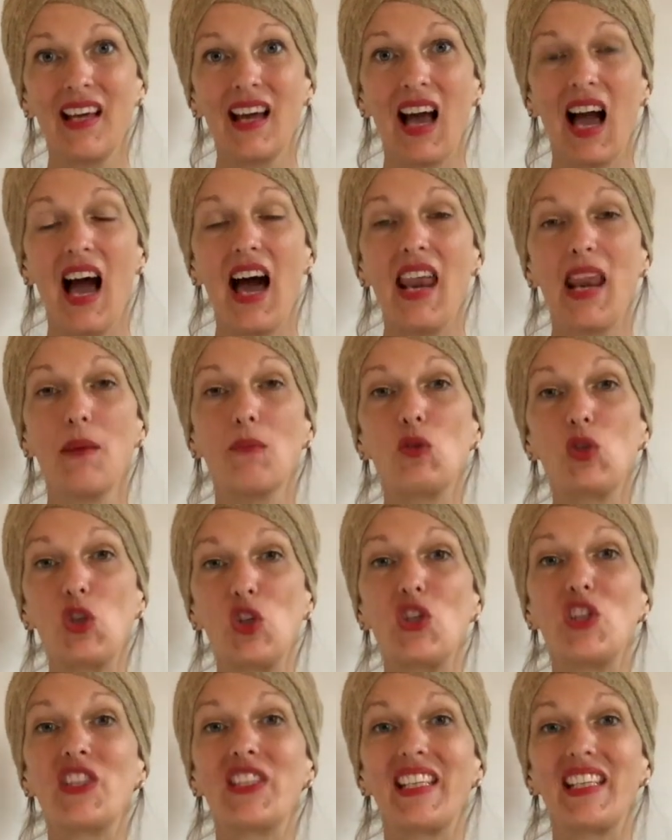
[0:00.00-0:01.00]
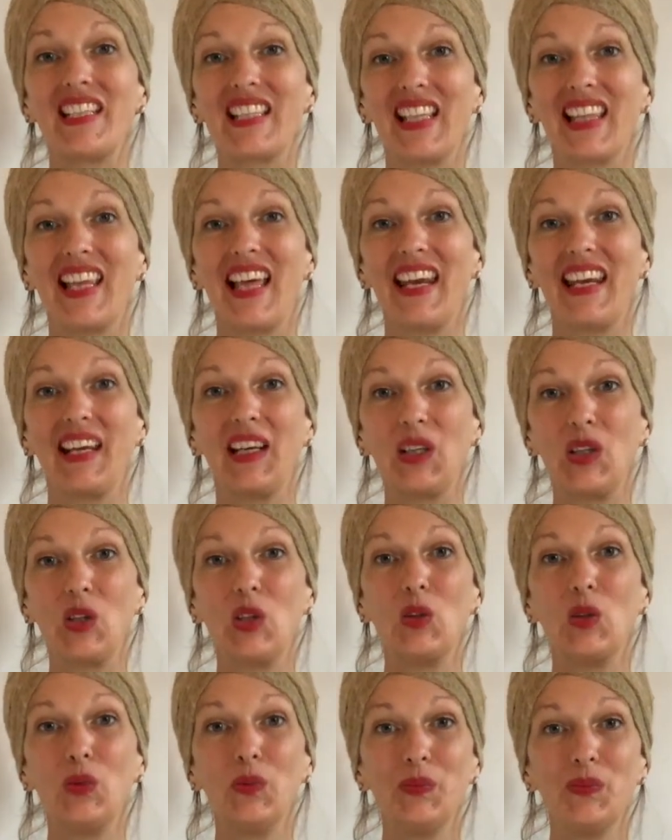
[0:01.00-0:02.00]
and I'm choosing to let it
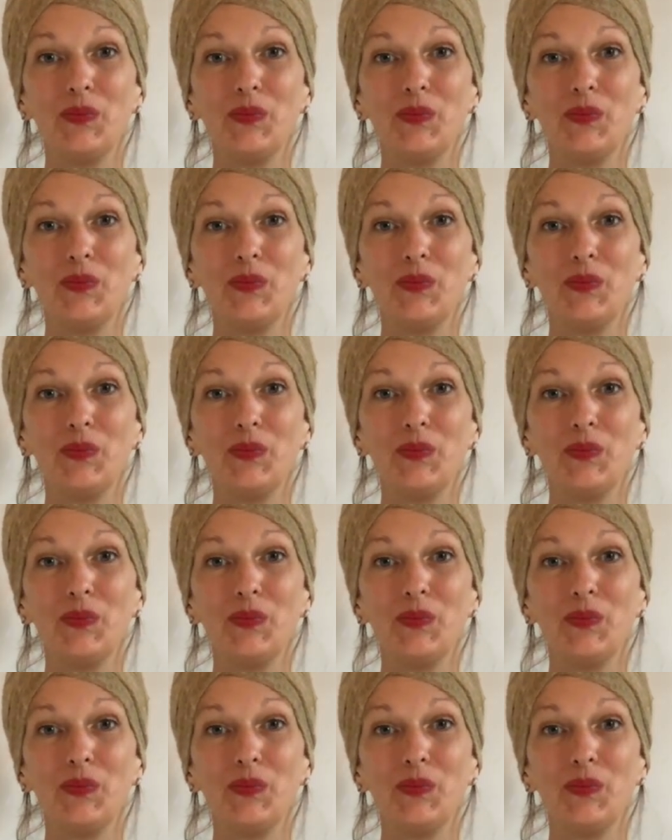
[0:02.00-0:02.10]
go.